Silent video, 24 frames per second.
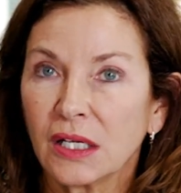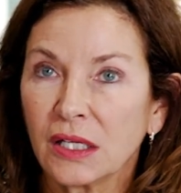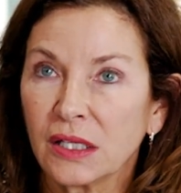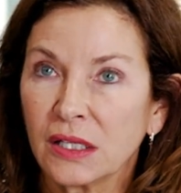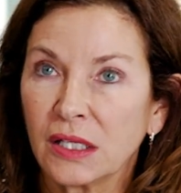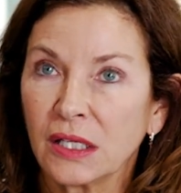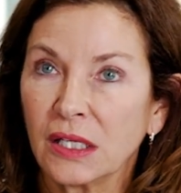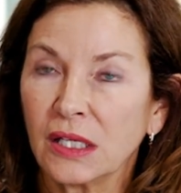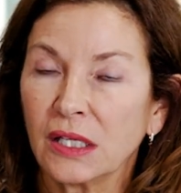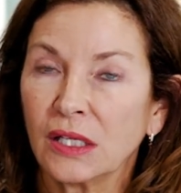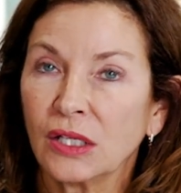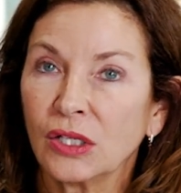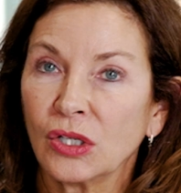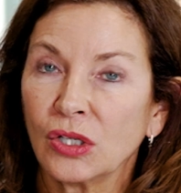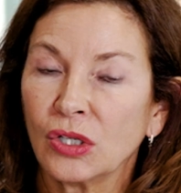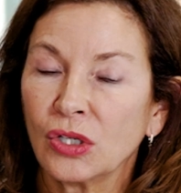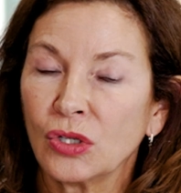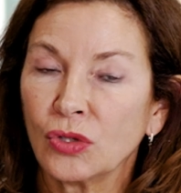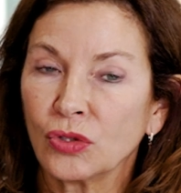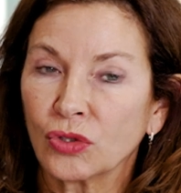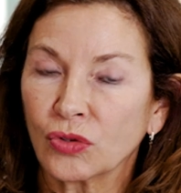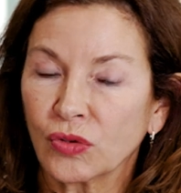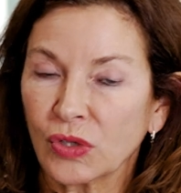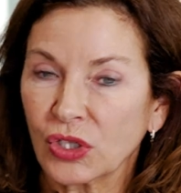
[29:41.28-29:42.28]
the
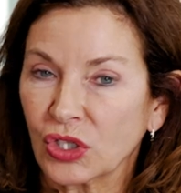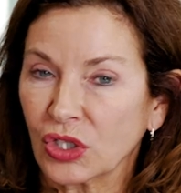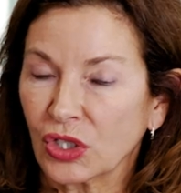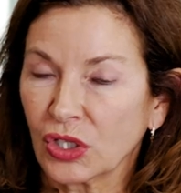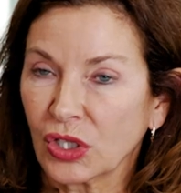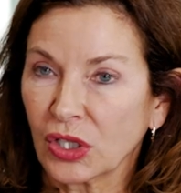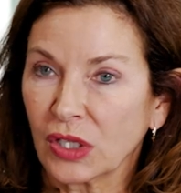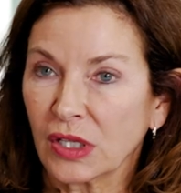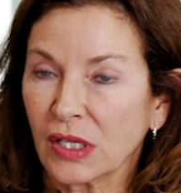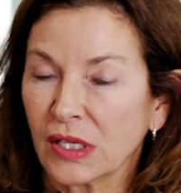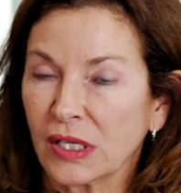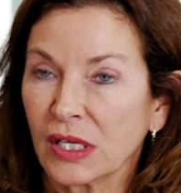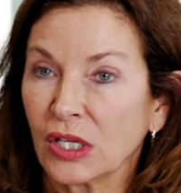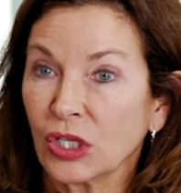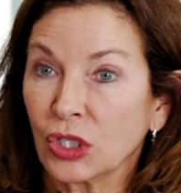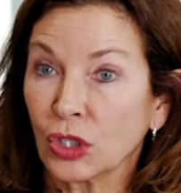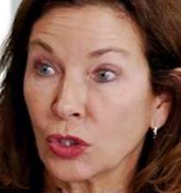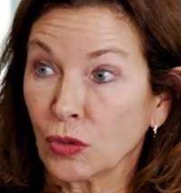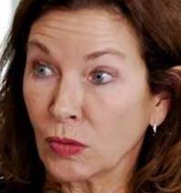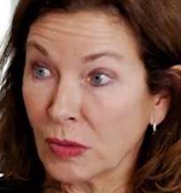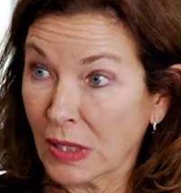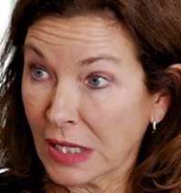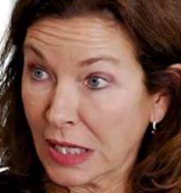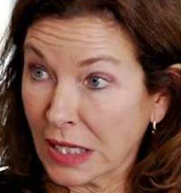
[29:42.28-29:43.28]
nutrition that
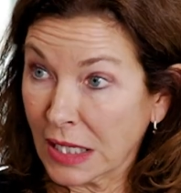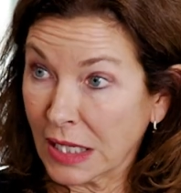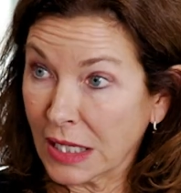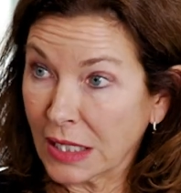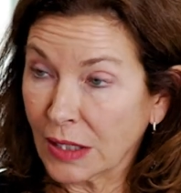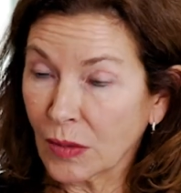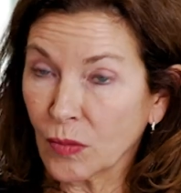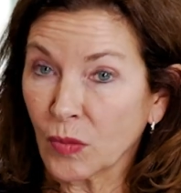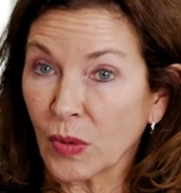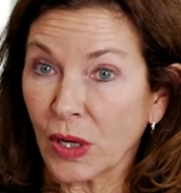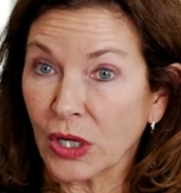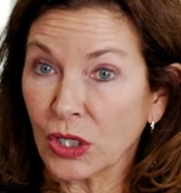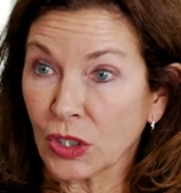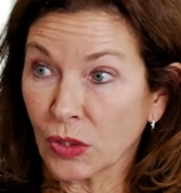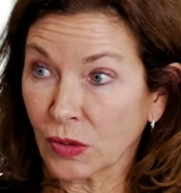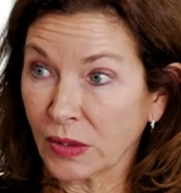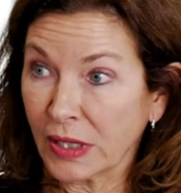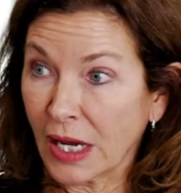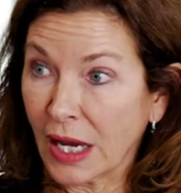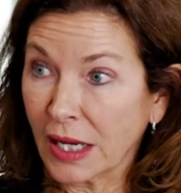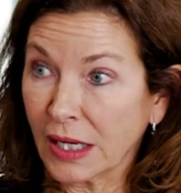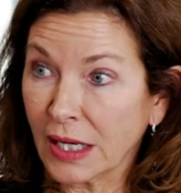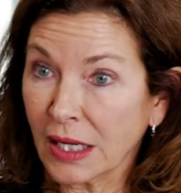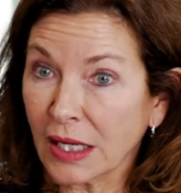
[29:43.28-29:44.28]
you need and what you're
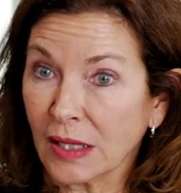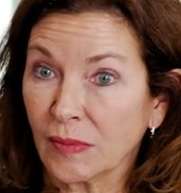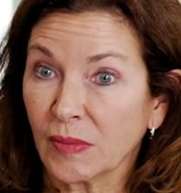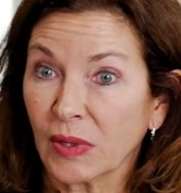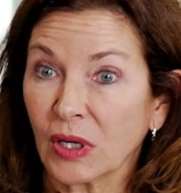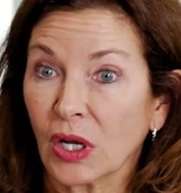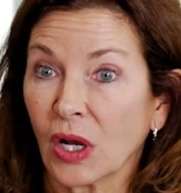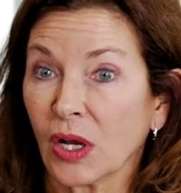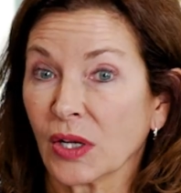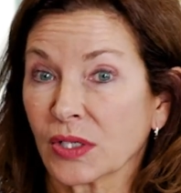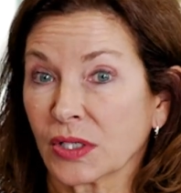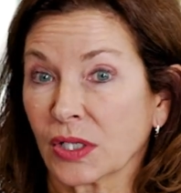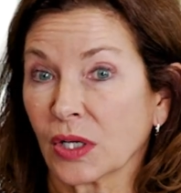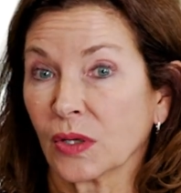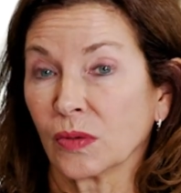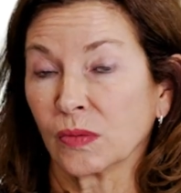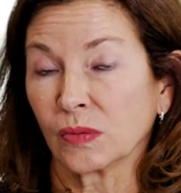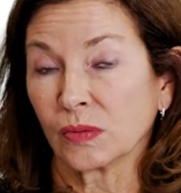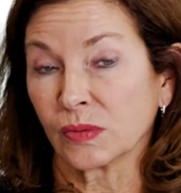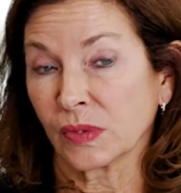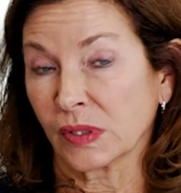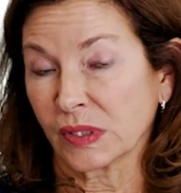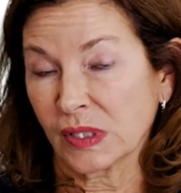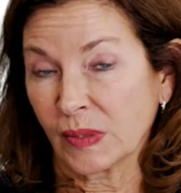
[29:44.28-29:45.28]
getting, but
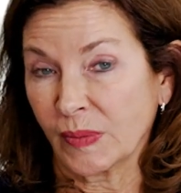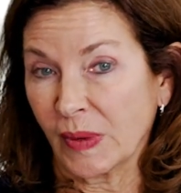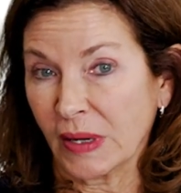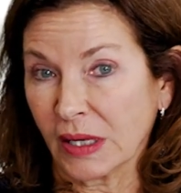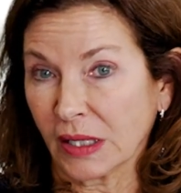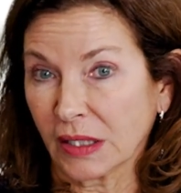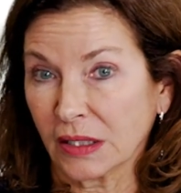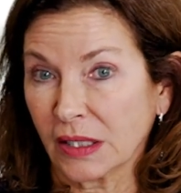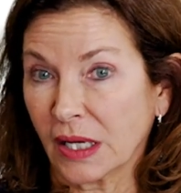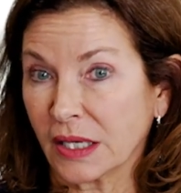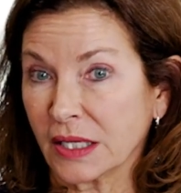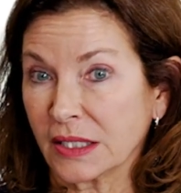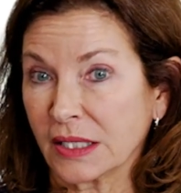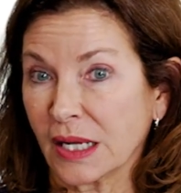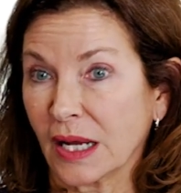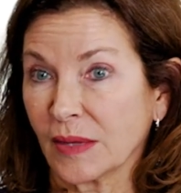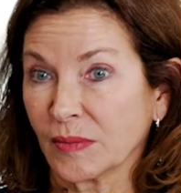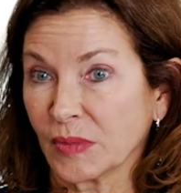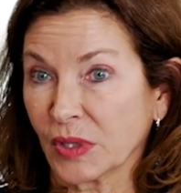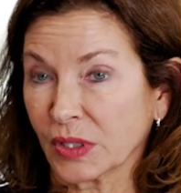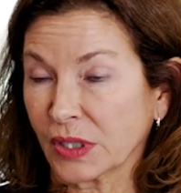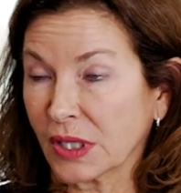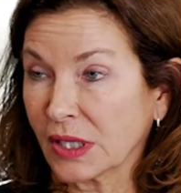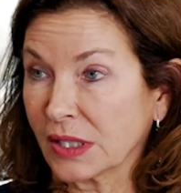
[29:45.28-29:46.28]
also spending a lot of
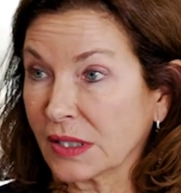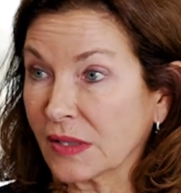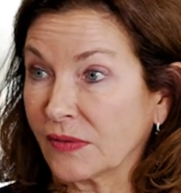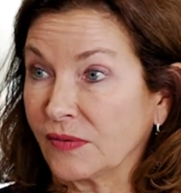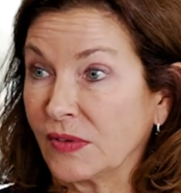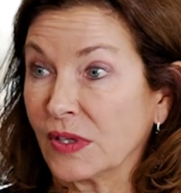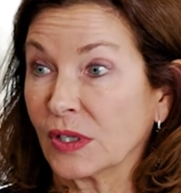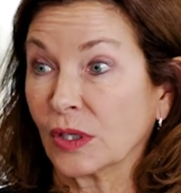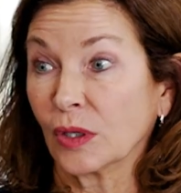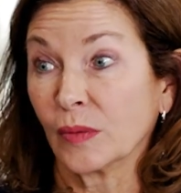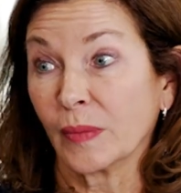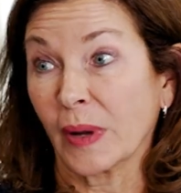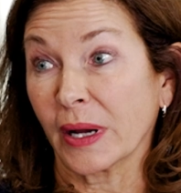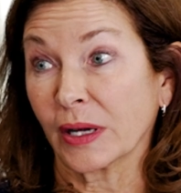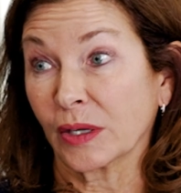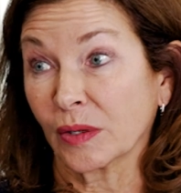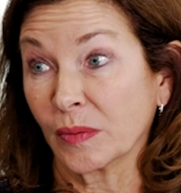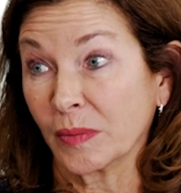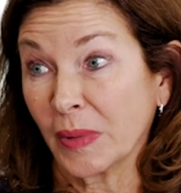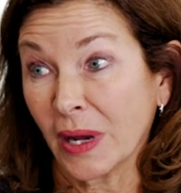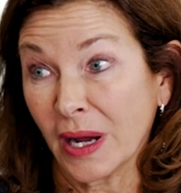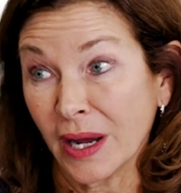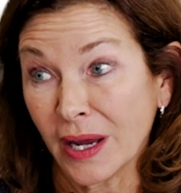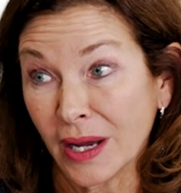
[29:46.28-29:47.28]
time looking at the fecal
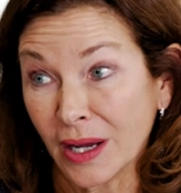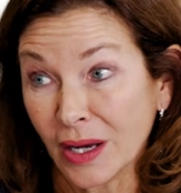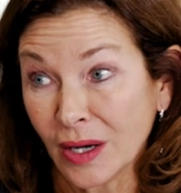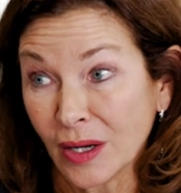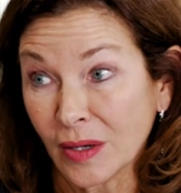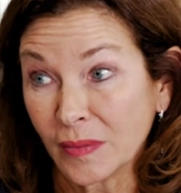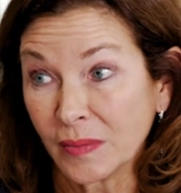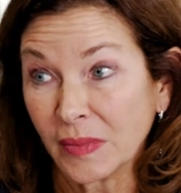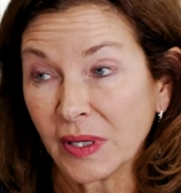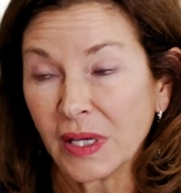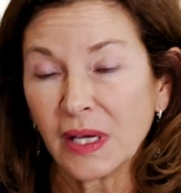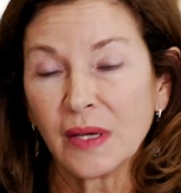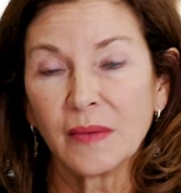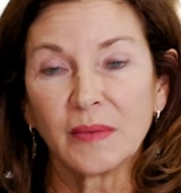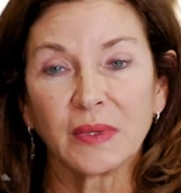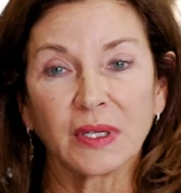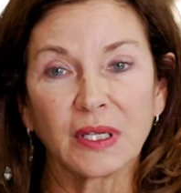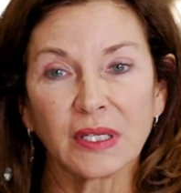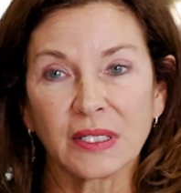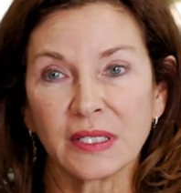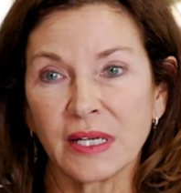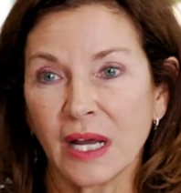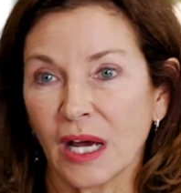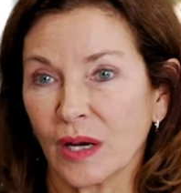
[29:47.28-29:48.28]
microbiome,
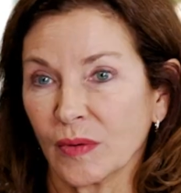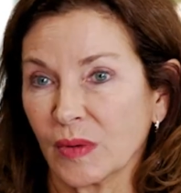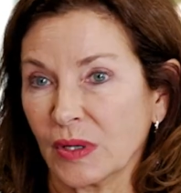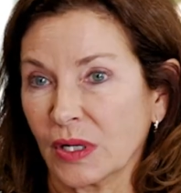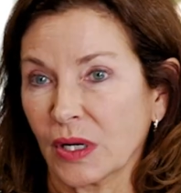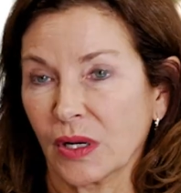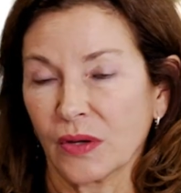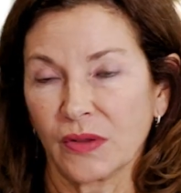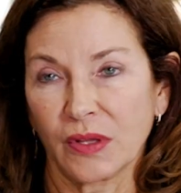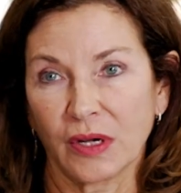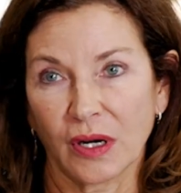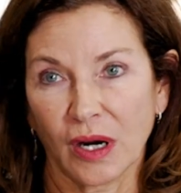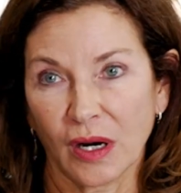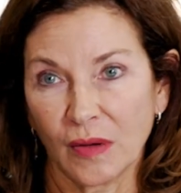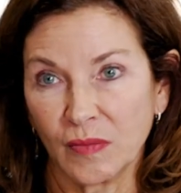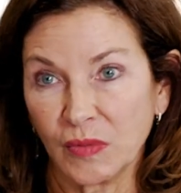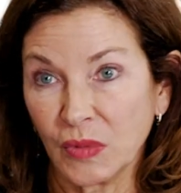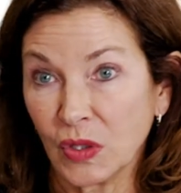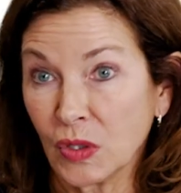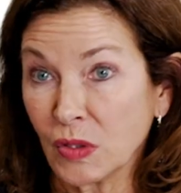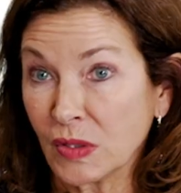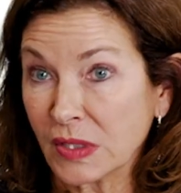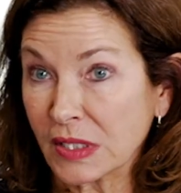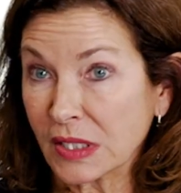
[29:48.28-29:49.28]
because now we know that our
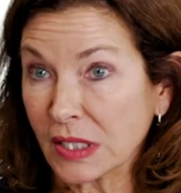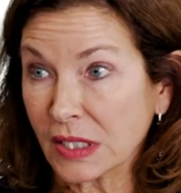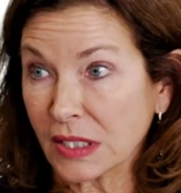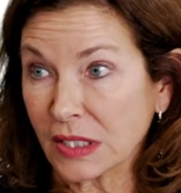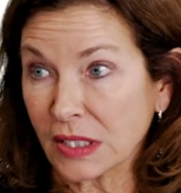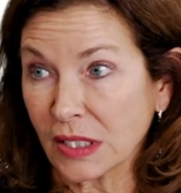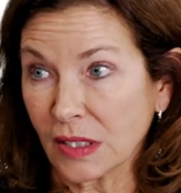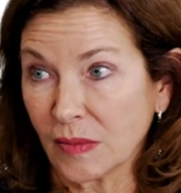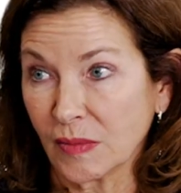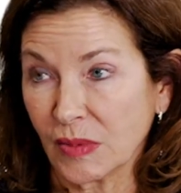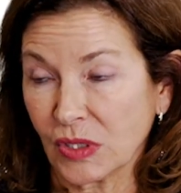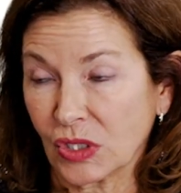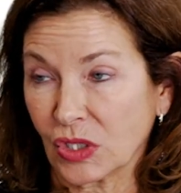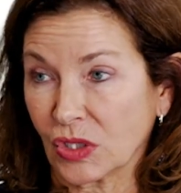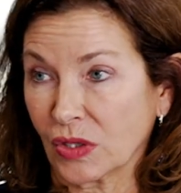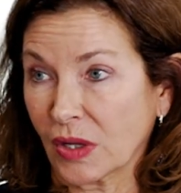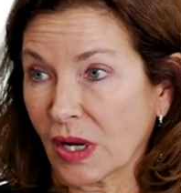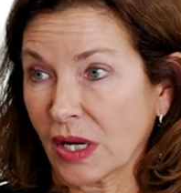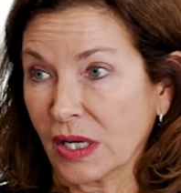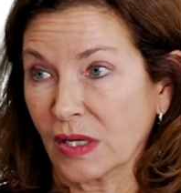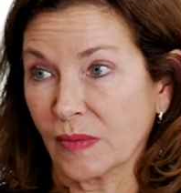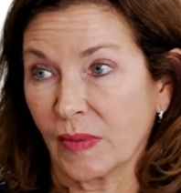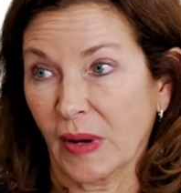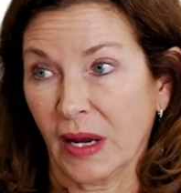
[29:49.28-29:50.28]
immune system is
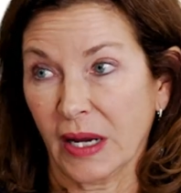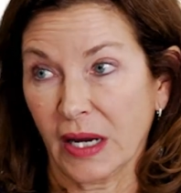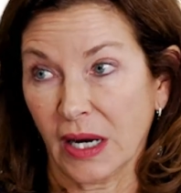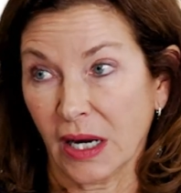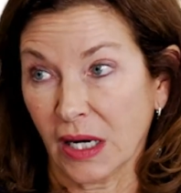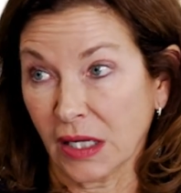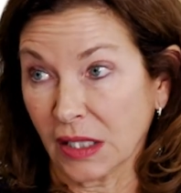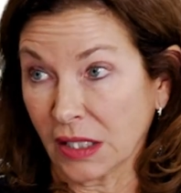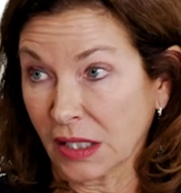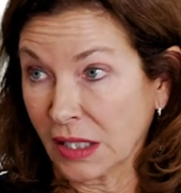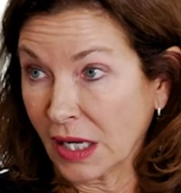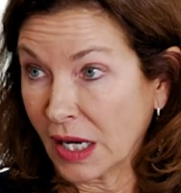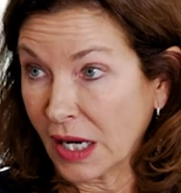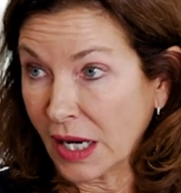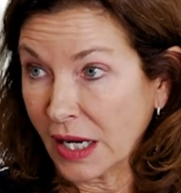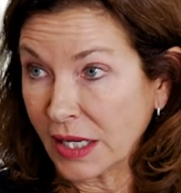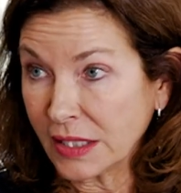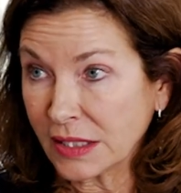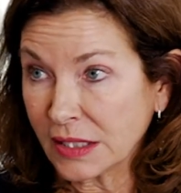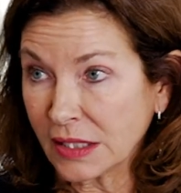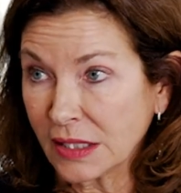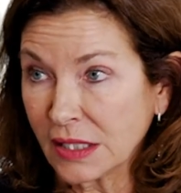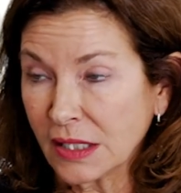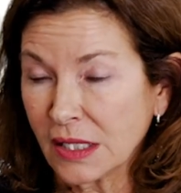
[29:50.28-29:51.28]
trained by our
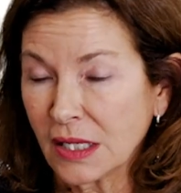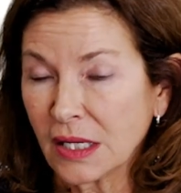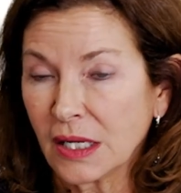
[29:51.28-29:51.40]
gut.